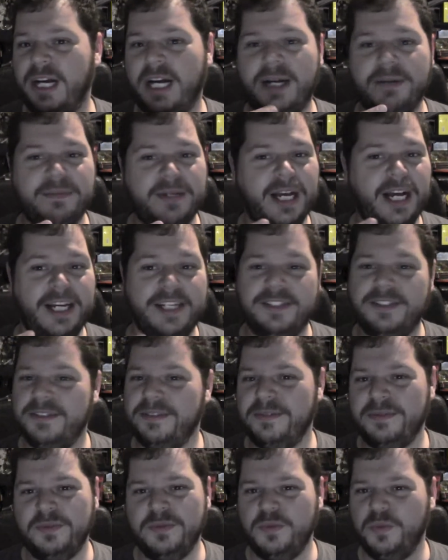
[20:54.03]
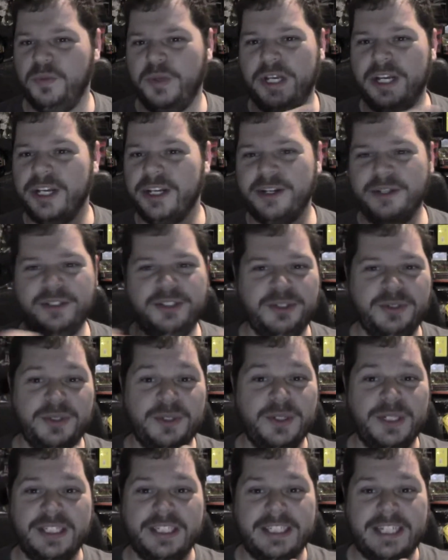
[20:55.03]
Um, guys, we got to go
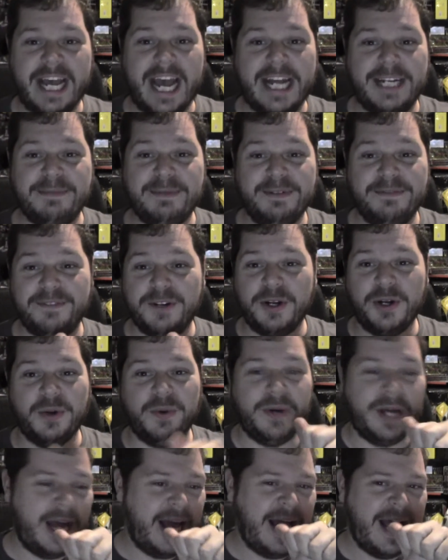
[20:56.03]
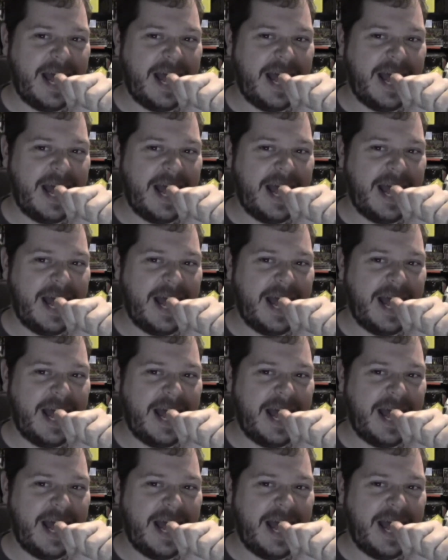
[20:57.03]
do a detachment photo